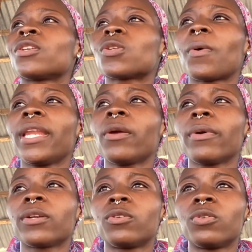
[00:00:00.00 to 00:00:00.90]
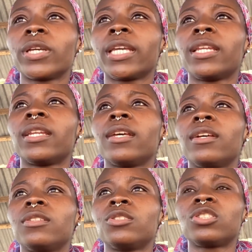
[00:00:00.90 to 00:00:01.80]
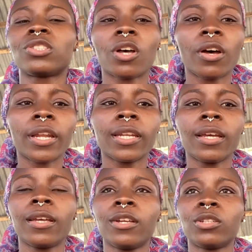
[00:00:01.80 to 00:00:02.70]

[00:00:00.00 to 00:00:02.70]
So when they were going, the son